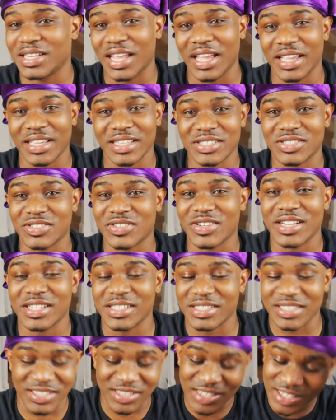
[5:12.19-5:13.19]
Like it's
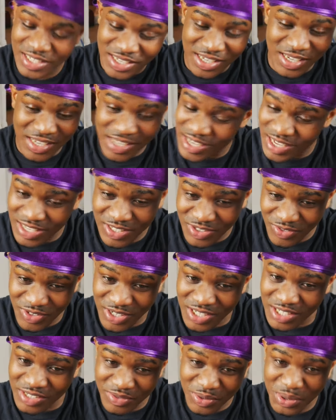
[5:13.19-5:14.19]
crazy. It's
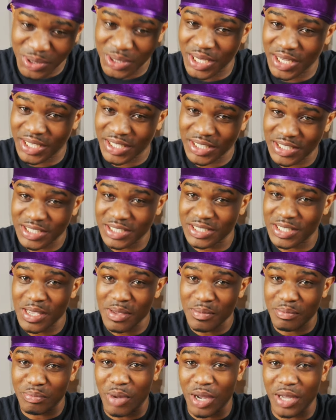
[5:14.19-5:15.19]
really ridiculous.
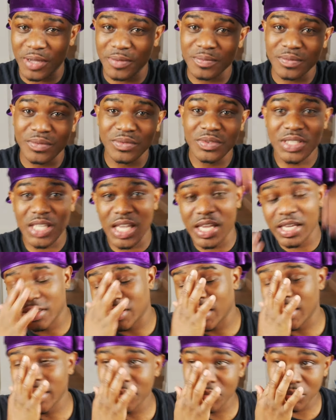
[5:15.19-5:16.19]
But he,
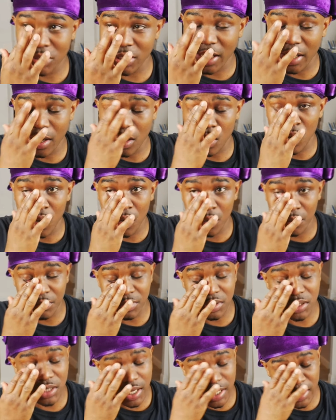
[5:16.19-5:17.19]
he they um
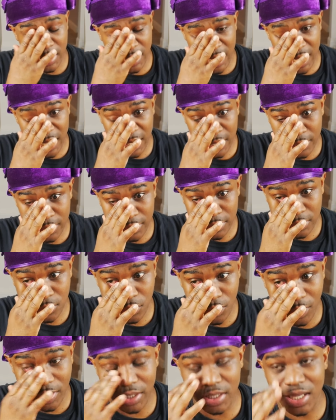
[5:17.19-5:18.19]
said he had a
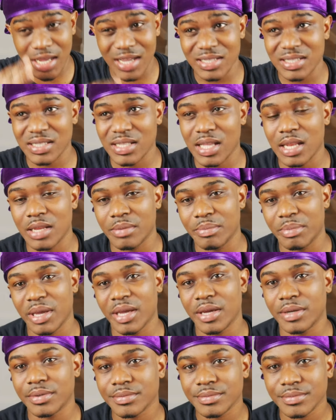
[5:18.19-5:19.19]
twenty thousand dollar
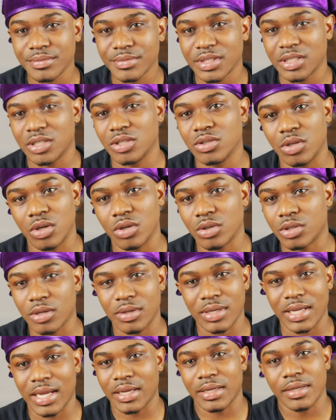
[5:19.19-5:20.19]
bail. You know
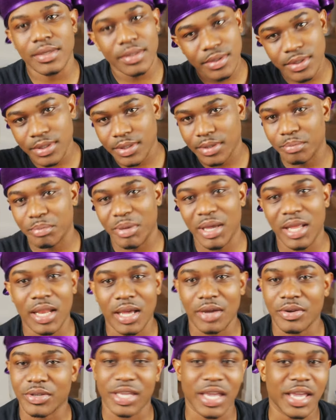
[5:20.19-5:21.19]
Kodak.
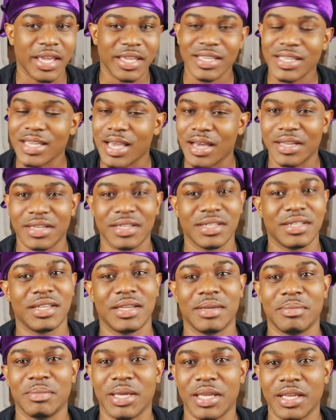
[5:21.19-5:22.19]
Bailout gang, he out of
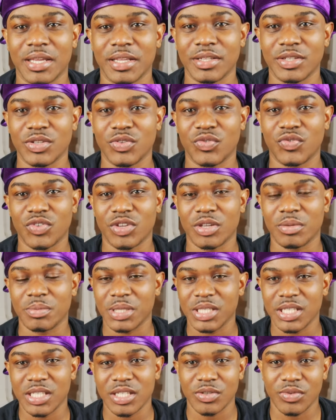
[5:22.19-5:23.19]
there, man. You feel
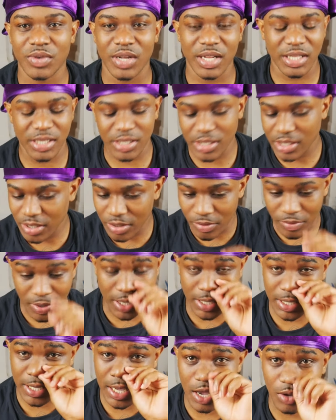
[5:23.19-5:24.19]
me? He already he
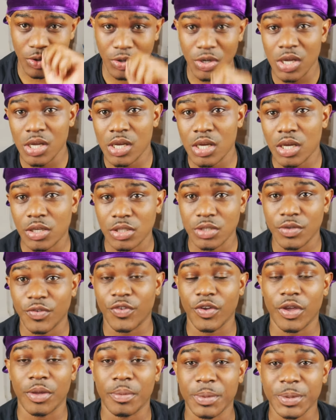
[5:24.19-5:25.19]
already out.
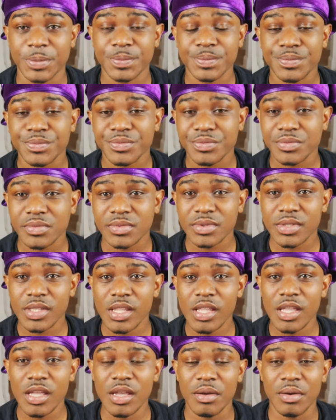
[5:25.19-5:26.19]
You feel me?
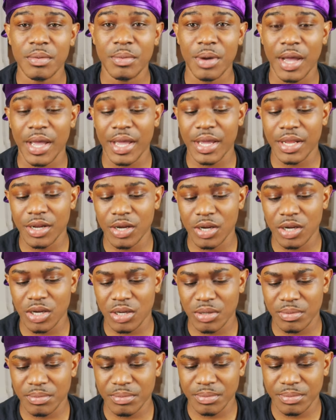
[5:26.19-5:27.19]
And
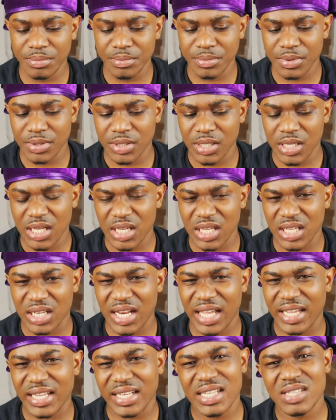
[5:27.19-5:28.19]
um,
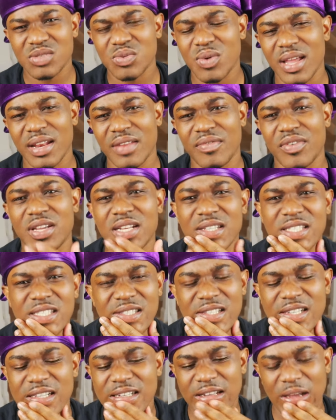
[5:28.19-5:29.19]
like that's what I never
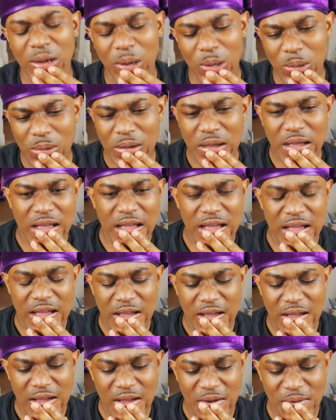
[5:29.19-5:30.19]
understood though.
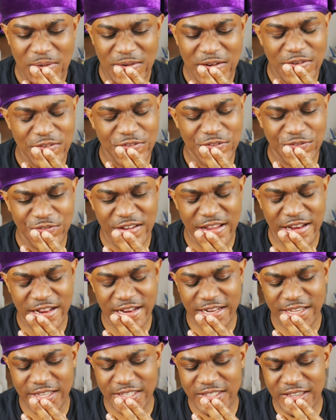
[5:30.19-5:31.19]
When I was
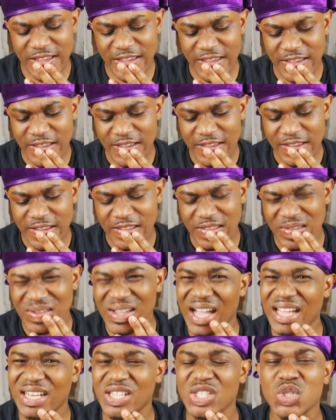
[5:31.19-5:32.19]
reading this, like you
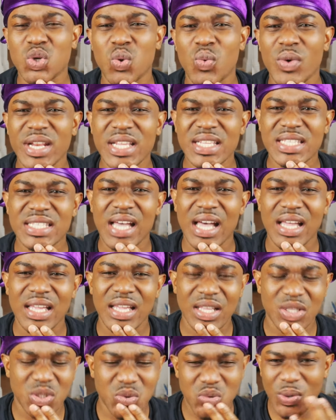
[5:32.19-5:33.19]
got a
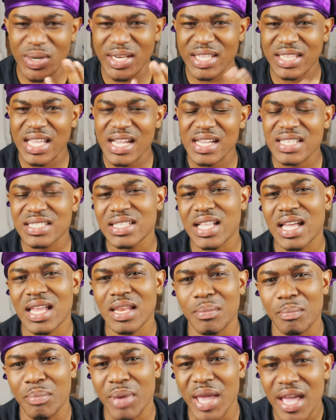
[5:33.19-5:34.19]
twenty thousand
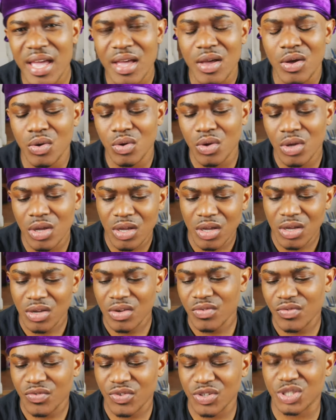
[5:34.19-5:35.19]
dollar bail
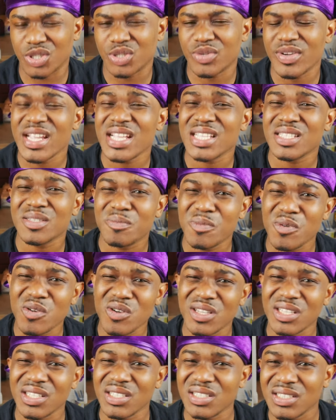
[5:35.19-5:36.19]
for
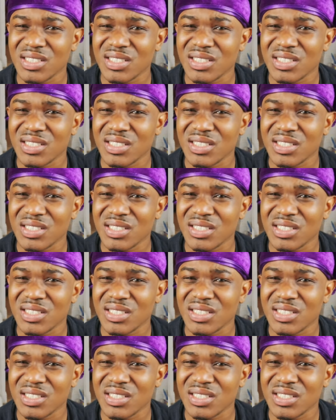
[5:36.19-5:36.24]
transporting.